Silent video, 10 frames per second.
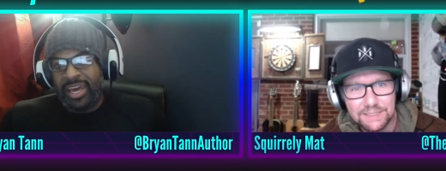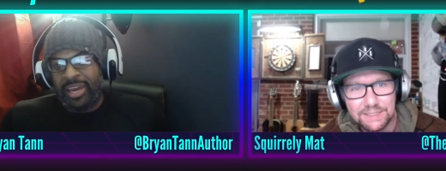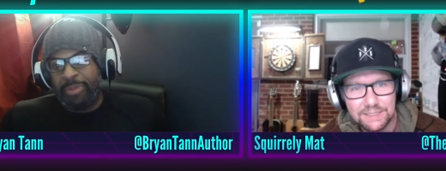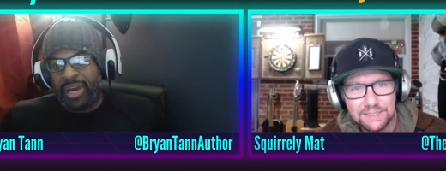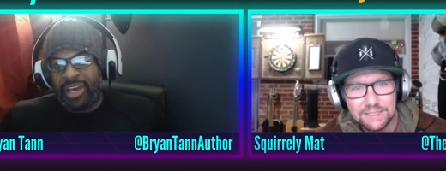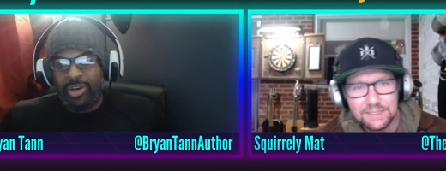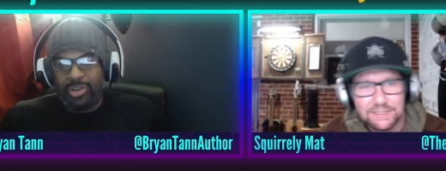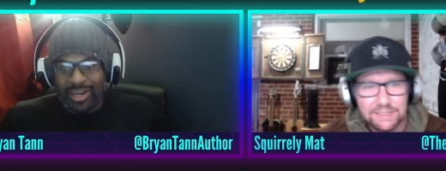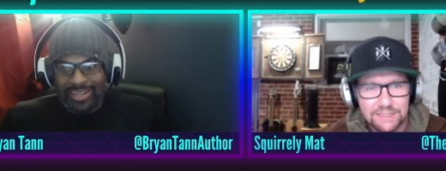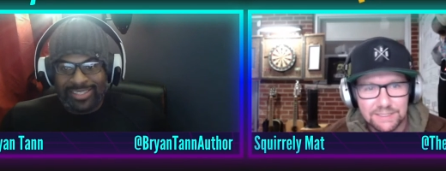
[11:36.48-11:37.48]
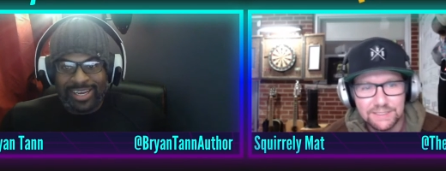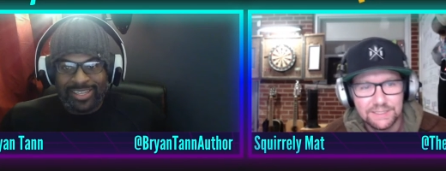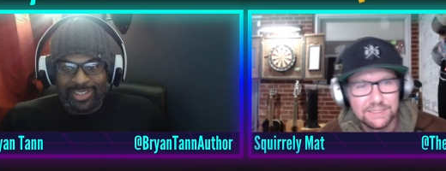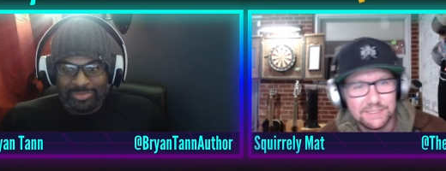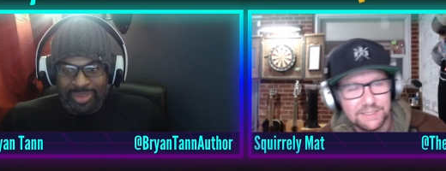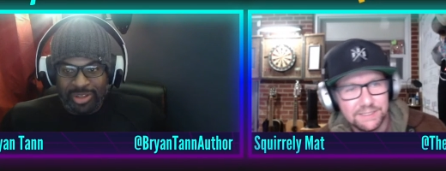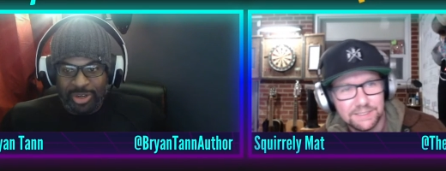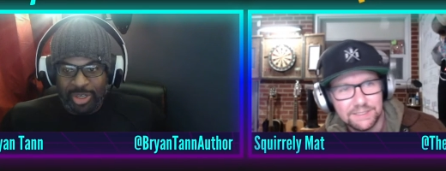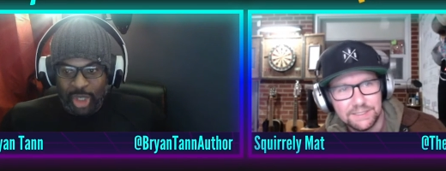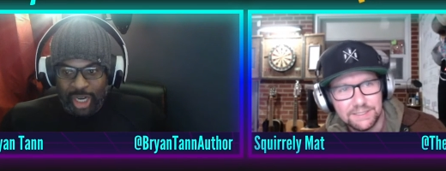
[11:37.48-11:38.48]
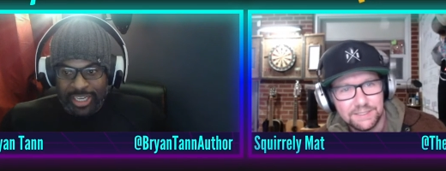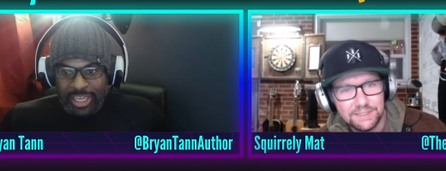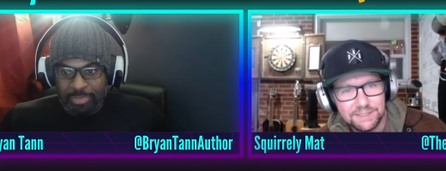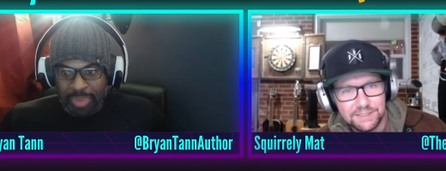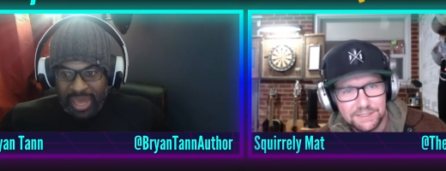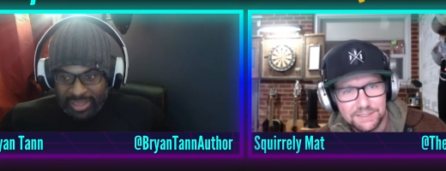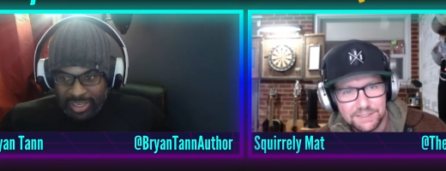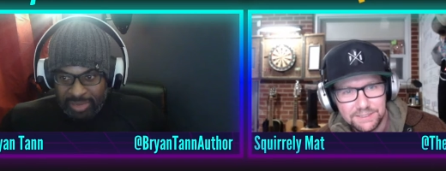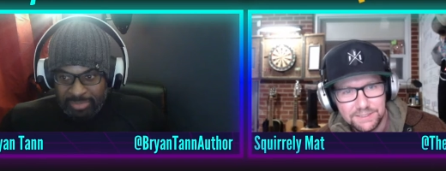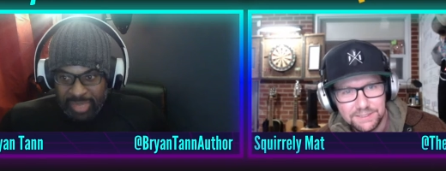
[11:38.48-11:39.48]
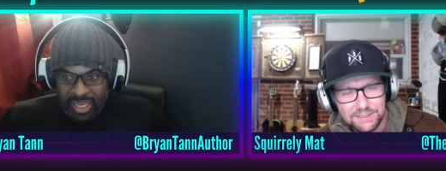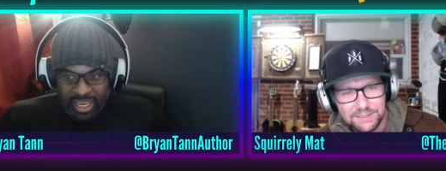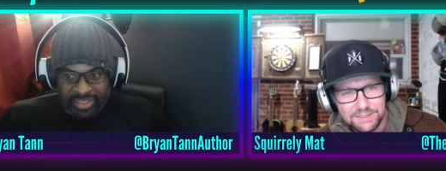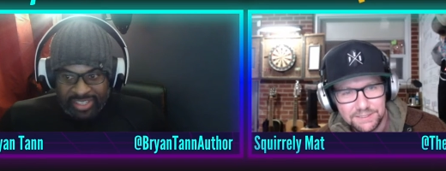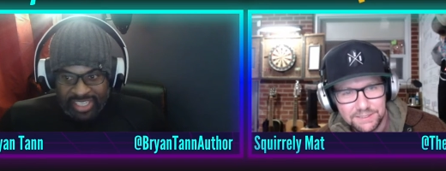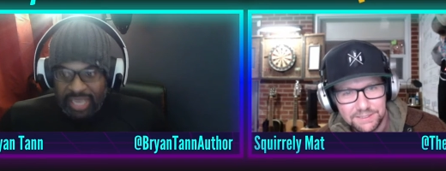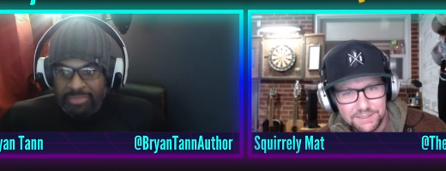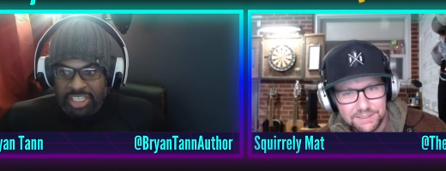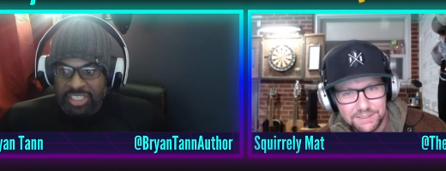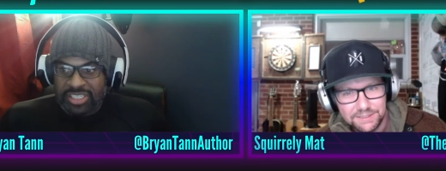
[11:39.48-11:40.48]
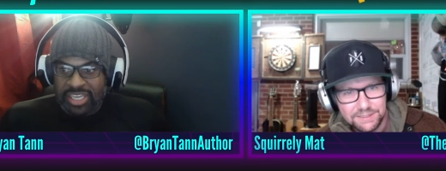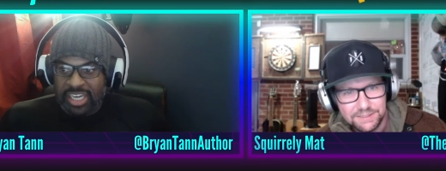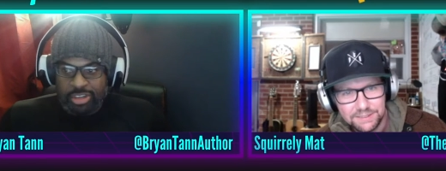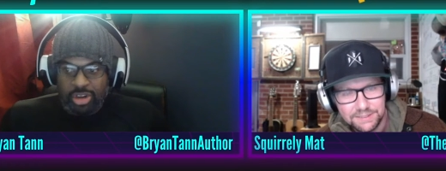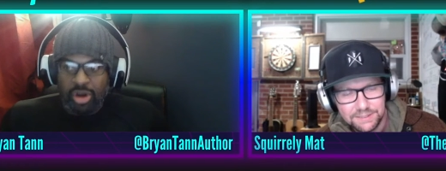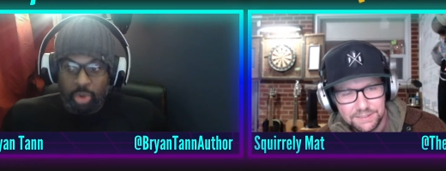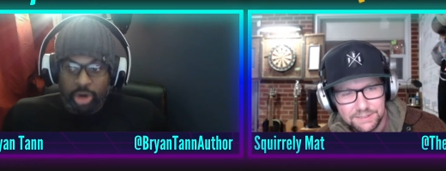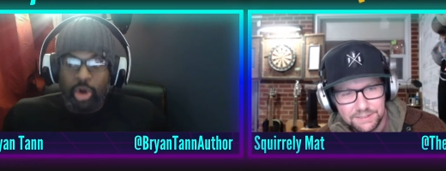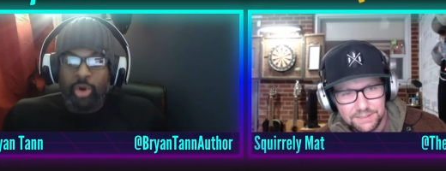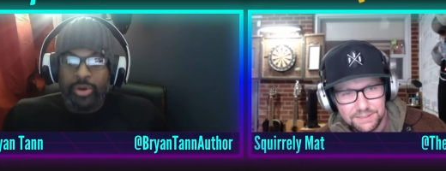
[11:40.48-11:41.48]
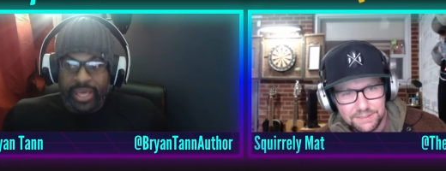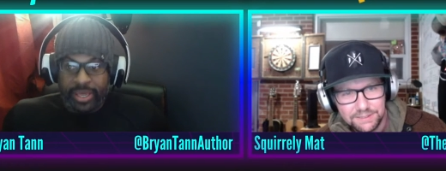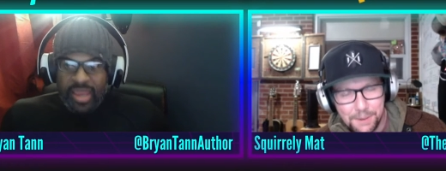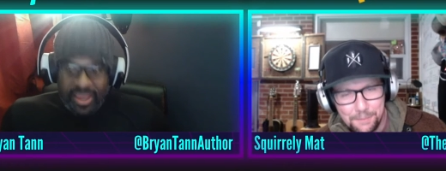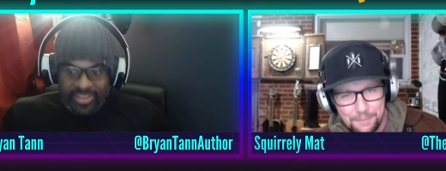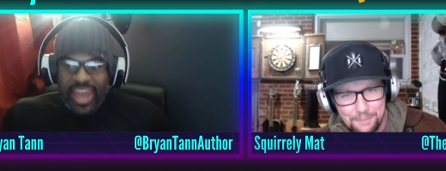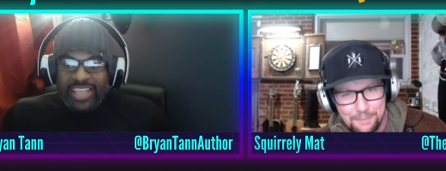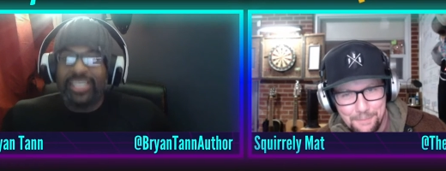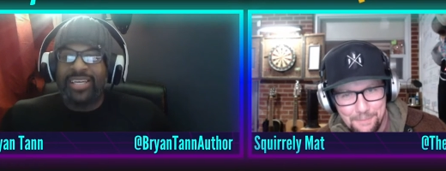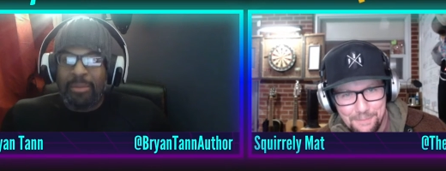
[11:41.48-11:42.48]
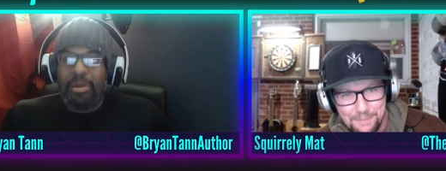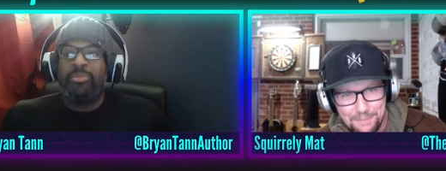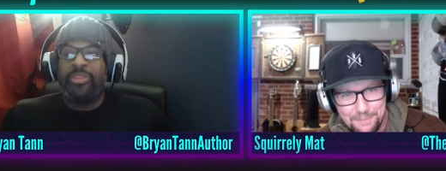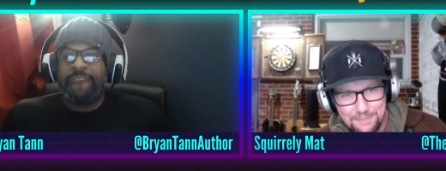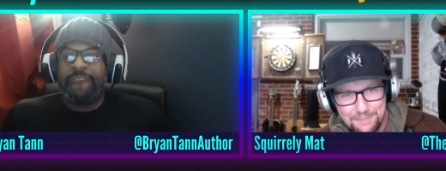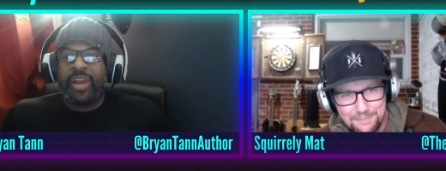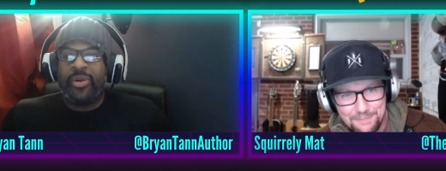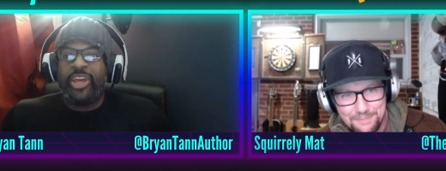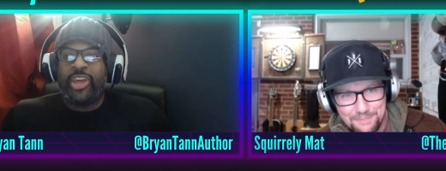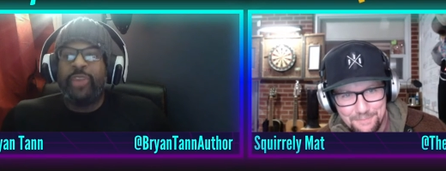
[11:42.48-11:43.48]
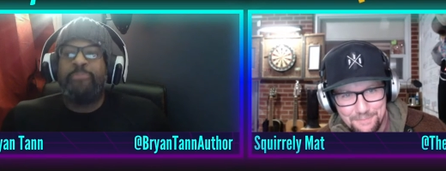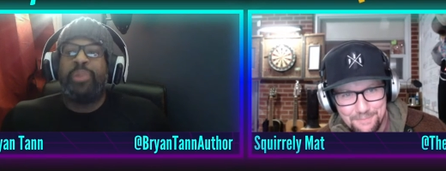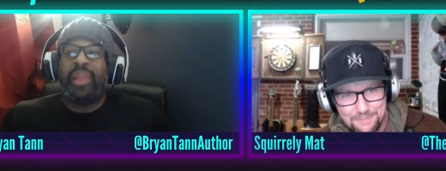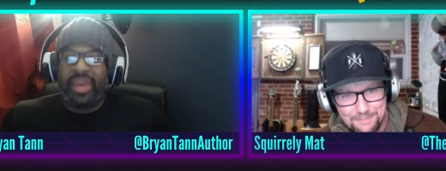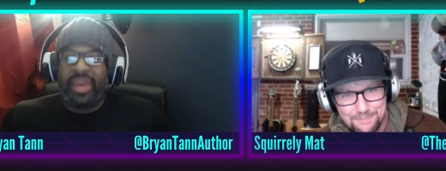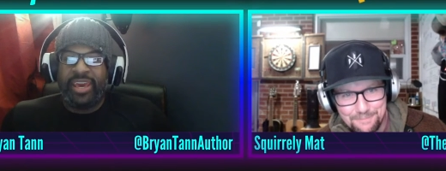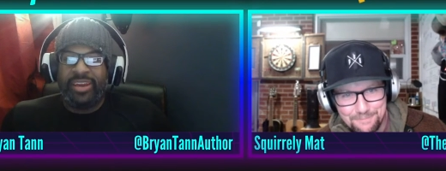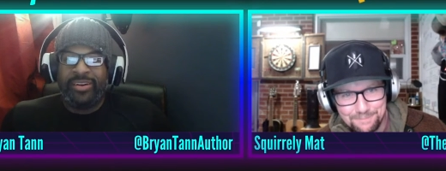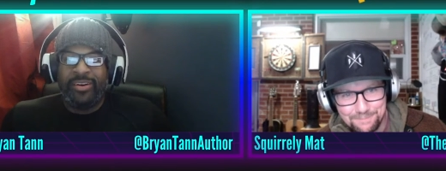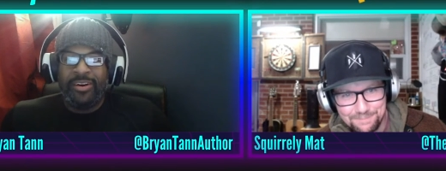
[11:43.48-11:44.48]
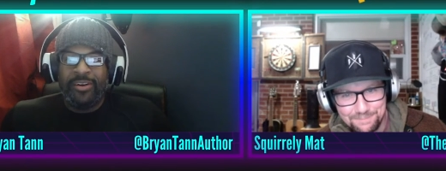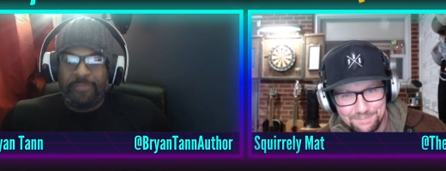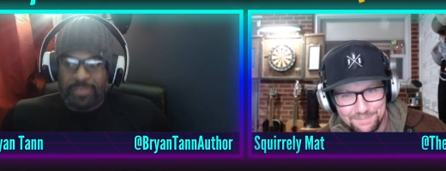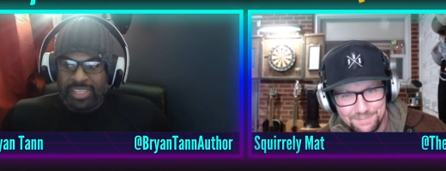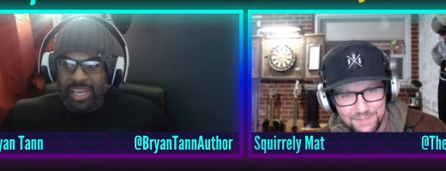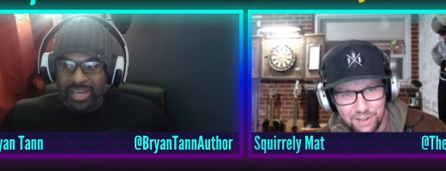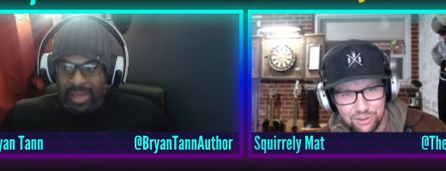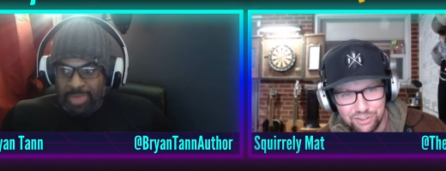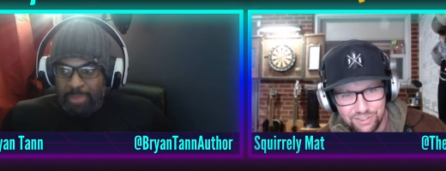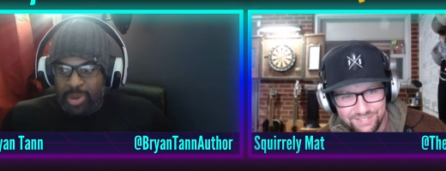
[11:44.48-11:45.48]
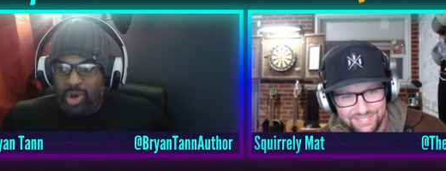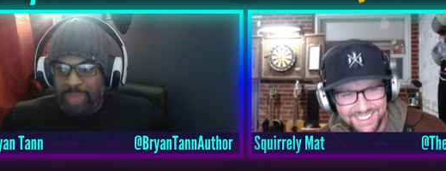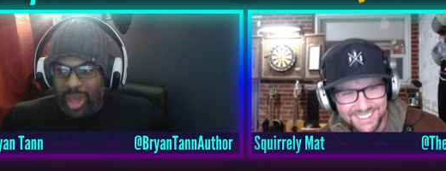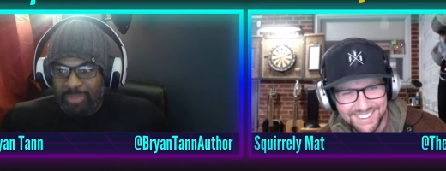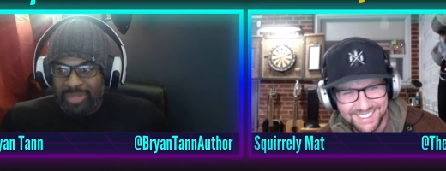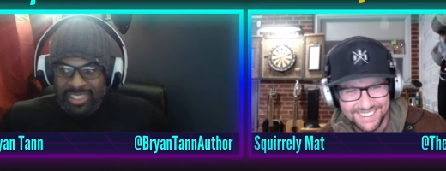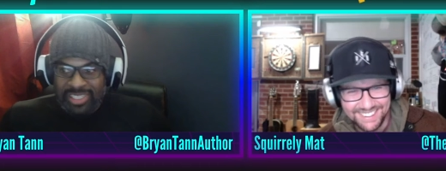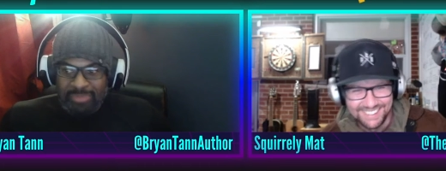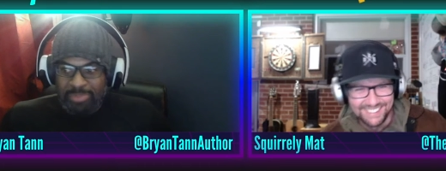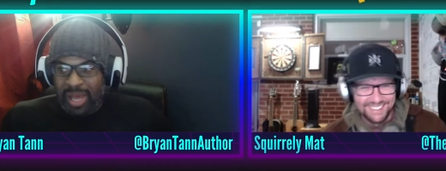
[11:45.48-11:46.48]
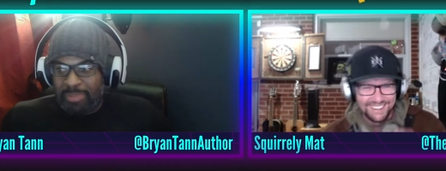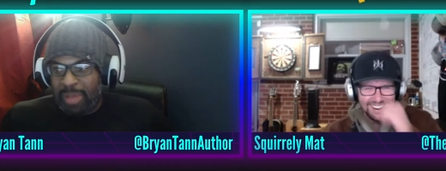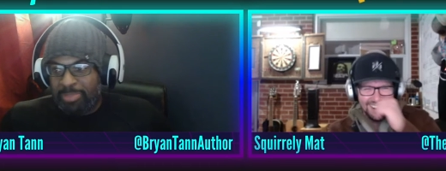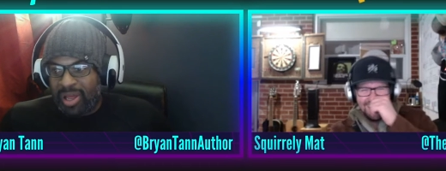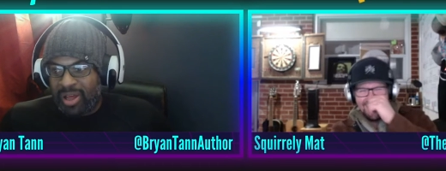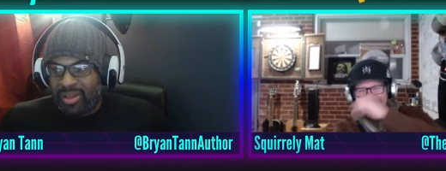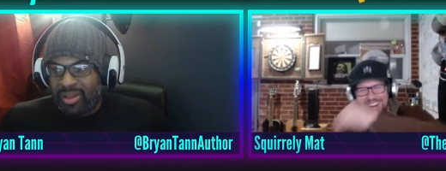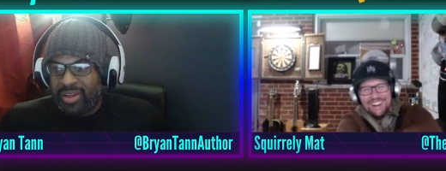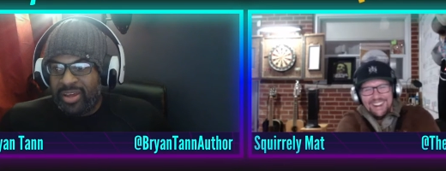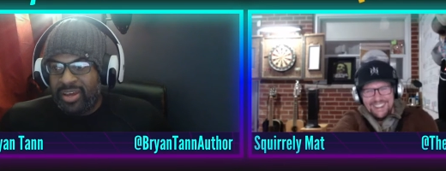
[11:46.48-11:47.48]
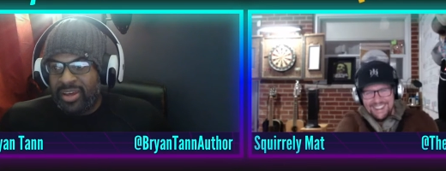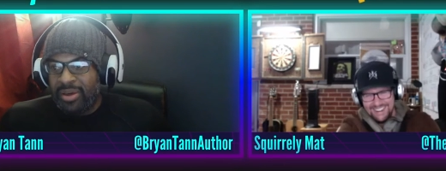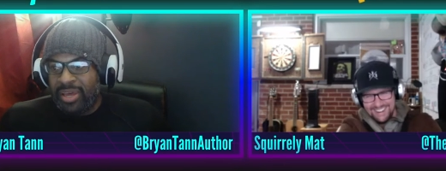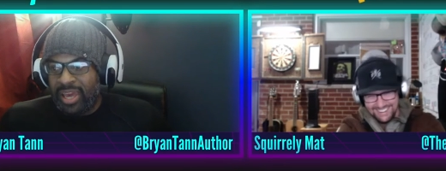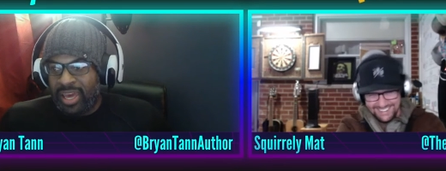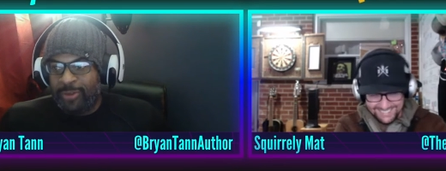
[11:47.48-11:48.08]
Speaker 1: Adebayo contacts her mother trying to get back up. And the team just decides, you know what, we're going in. And they actually come up with a very good plan for setting Ish. up the boom helmets and blah, blah, blah. And